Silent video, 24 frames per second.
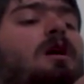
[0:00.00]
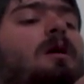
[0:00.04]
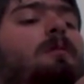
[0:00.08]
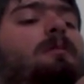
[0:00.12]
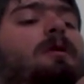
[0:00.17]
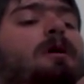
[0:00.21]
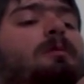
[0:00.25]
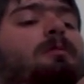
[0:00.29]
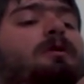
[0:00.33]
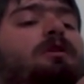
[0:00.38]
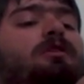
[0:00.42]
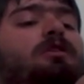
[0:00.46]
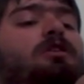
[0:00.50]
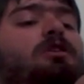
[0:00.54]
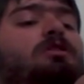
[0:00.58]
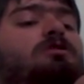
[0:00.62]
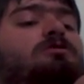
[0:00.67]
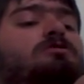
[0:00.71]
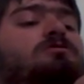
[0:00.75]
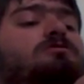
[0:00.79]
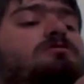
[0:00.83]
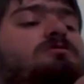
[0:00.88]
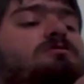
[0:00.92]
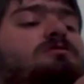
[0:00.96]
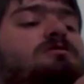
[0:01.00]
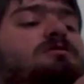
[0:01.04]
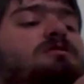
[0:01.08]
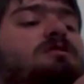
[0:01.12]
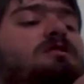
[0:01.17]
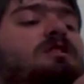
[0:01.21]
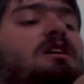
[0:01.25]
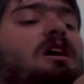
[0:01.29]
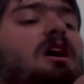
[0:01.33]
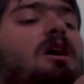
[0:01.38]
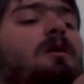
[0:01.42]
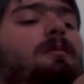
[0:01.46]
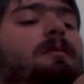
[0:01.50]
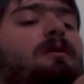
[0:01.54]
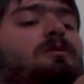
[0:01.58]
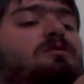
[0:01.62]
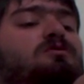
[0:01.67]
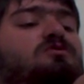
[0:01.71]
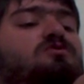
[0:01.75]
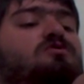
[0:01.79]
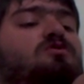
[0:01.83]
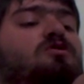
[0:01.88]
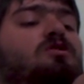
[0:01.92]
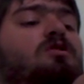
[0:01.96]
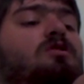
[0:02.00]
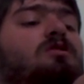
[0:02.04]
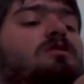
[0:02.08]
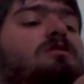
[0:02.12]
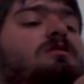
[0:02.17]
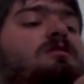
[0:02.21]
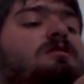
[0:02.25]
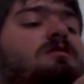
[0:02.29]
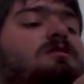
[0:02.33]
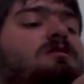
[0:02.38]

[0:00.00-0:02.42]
Oh, no, my dear. Tell me what's wrong.